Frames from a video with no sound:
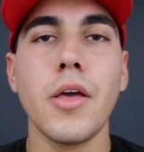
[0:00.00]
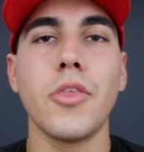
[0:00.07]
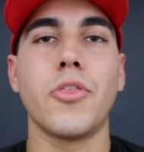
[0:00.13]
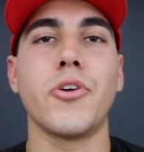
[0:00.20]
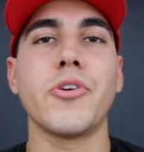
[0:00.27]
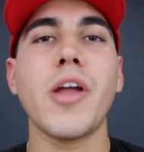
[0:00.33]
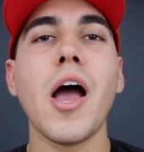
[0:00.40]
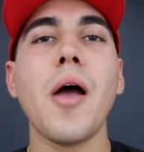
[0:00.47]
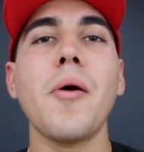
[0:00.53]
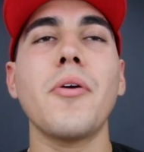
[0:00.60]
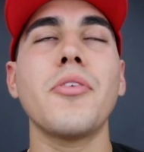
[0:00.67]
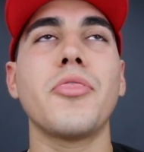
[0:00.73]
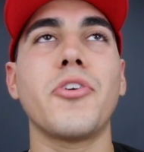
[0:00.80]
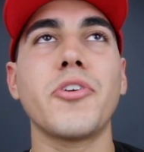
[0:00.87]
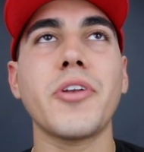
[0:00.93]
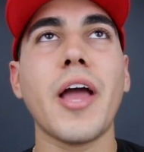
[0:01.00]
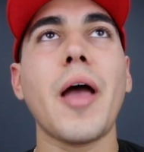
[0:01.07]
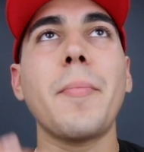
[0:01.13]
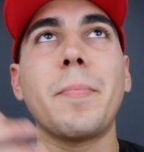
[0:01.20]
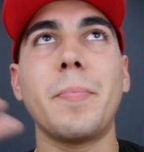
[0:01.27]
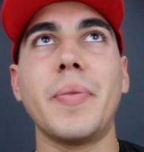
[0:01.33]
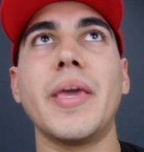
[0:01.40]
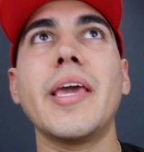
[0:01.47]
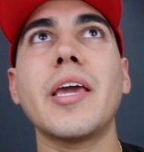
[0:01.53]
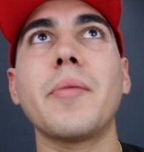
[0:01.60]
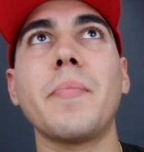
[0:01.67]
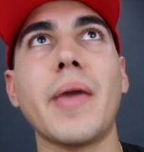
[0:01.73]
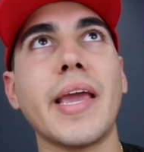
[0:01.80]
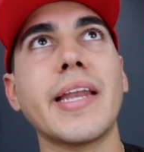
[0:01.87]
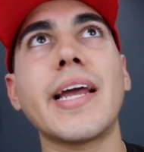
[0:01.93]
They're not big
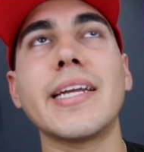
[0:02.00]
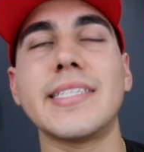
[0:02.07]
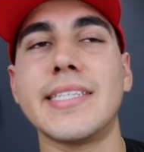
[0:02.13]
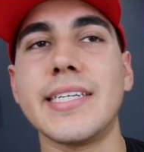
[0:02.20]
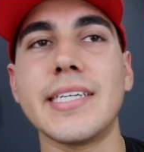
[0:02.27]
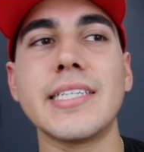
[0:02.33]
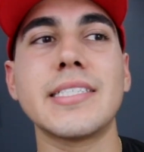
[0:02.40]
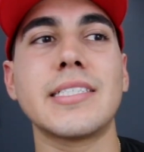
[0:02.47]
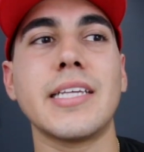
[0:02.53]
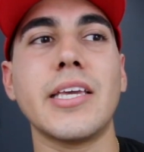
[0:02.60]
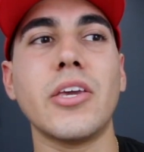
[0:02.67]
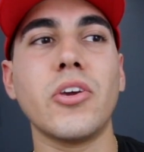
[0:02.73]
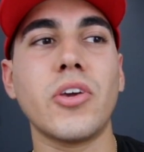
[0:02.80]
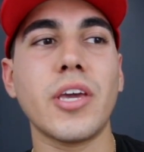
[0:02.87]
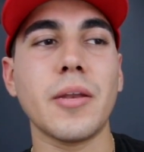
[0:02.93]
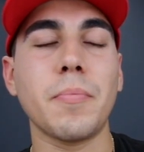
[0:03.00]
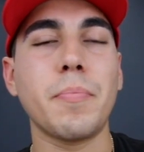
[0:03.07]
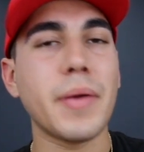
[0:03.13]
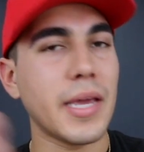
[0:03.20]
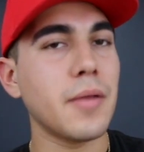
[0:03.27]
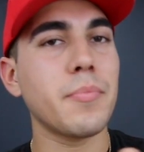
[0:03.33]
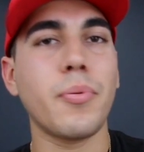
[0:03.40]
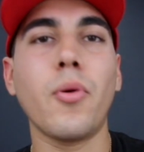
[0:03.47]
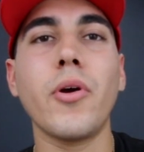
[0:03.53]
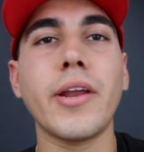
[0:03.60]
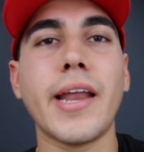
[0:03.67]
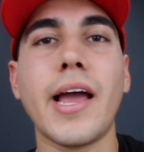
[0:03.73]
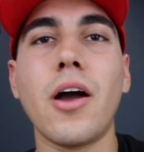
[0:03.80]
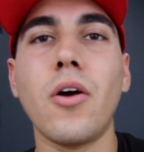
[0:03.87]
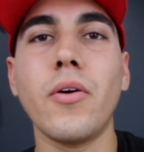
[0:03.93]
main ideas that you can
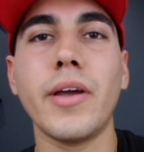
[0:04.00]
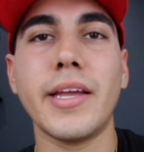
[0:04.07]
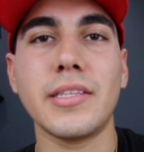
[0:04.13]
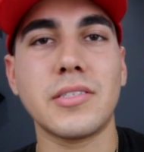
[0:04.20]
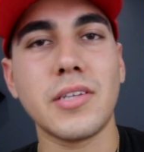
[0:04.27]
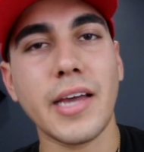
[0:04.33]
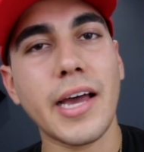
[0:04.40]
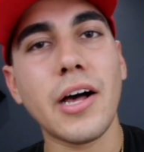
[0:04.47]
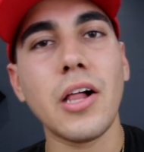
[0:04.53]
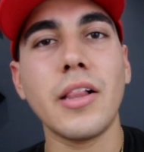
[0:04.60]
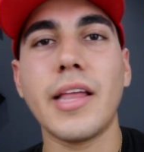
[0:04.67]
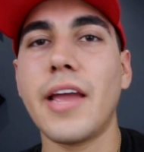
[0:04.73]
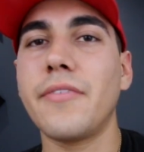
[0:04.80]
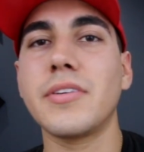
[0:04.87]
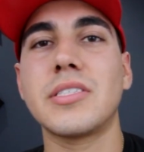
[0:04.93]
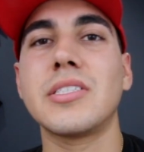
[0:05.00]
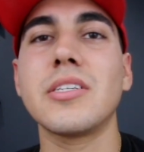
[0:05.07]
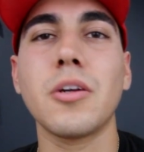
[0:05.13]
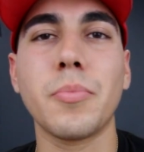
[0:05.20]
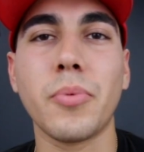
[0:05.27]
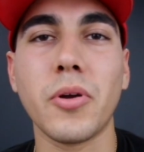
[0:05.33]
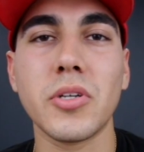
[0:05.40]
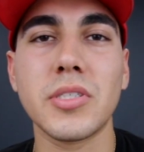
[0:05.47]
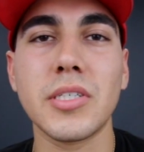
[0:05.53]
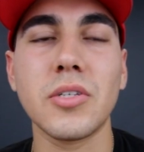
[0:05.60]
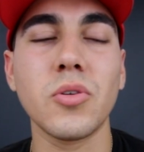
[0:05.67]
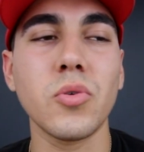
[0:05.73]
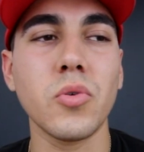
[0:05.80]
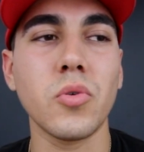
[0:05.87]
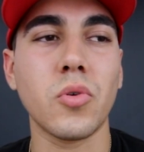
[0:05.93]
pinpoint out and tell every single person
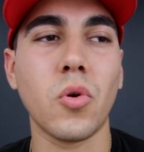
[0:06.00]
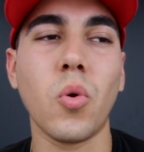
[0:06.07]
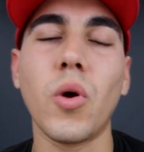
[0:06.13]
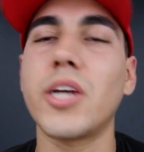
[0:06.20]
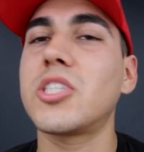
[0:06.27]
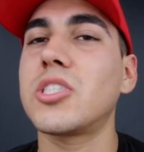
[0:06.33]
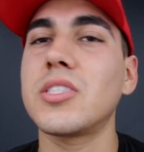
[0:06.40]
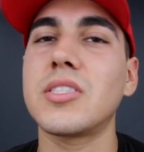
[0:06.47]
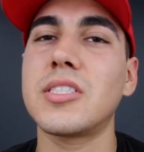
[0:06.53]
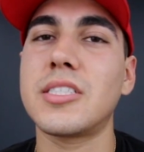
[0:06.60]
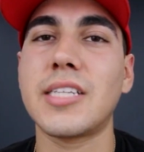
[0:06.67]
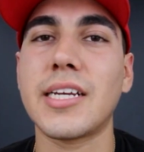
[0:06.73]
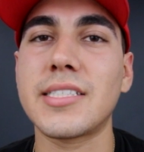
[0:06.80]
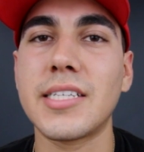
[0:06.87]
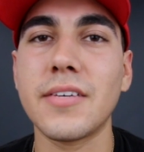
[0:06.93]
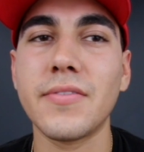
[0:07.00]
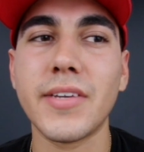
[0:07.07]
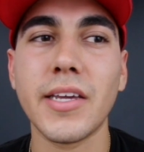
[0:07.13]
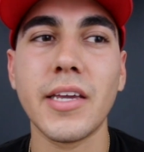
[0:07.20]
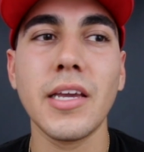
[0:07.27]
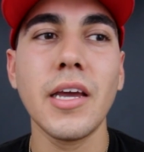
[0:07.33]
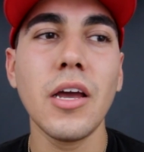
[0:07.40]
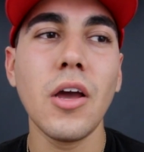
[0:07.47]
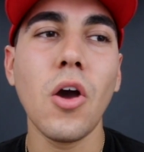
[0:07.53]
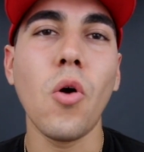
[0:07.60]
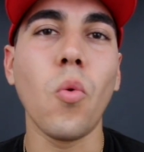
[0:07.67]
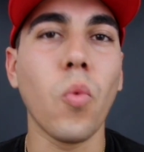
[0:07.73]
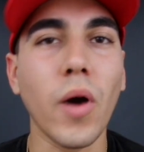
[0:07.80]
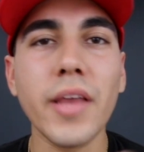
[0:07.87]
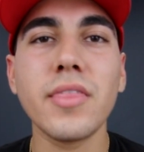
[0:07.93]
who questions this activity
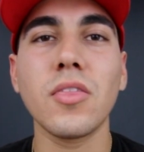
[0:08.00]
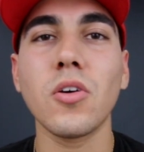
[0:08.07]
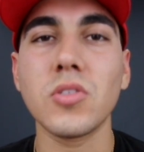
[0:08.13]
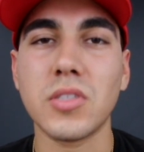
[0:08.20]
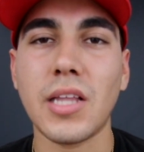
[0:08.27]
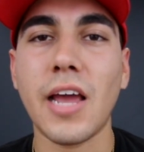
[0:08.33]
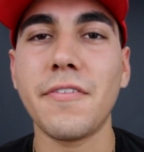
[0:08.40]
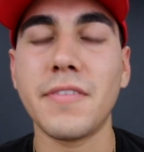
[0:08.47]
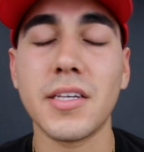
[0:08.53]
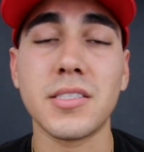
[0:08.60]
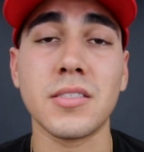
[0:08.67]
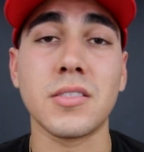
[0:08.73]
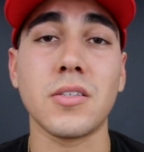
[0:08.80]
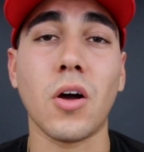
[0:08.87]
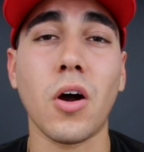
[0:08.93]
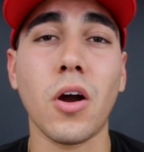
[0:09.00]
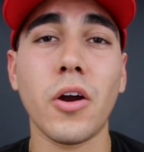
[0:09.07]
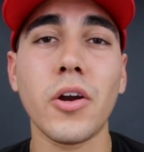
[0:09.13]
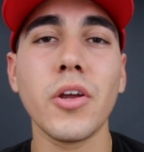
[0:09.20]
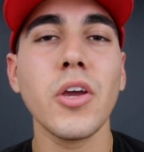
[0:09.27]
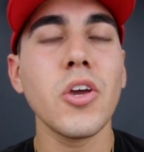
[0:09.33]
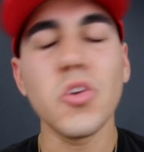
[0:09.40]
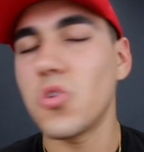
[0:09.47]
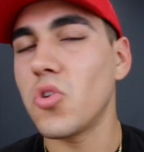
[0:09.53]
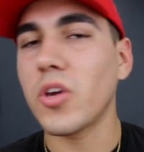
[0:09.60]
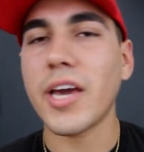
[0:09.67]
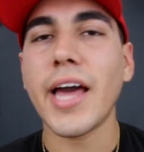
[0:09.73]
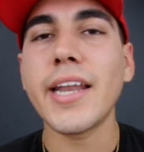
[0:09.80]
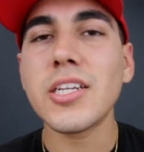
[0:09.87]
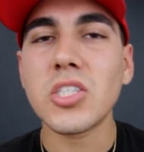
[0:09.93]
what those life lessons are. You
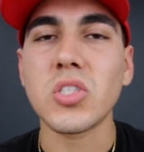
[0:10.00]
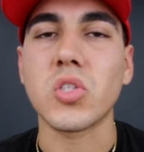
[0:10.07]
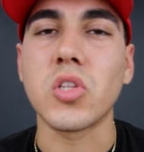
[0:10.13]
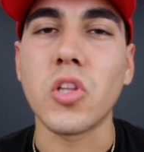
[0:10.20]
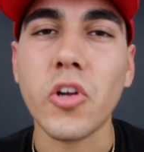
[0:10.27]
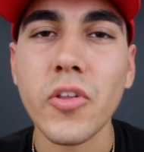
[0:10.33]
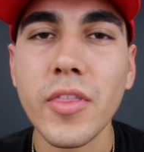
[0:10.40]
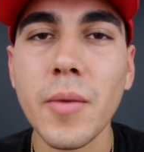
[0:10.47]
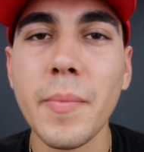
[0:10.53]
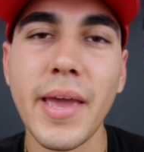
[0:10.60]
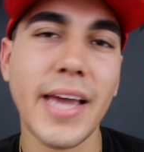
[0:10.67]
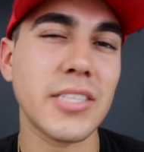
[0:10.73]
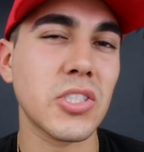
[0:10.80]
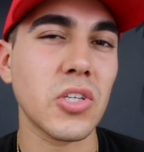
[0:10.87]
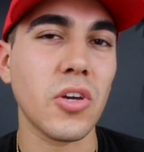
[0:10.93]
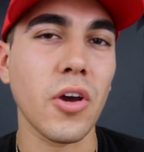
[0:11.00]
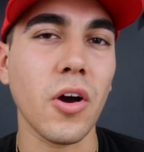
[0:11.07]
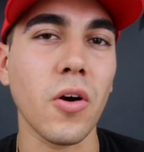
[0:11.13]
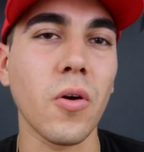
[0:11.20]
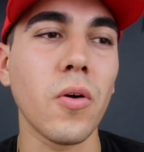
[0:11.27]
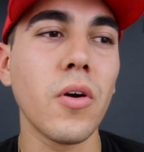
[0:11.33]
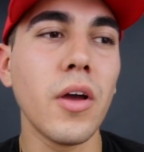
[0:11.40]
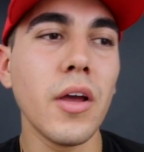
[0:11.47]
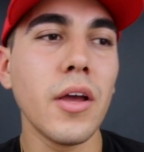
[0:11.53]
kind of just learn them as you go.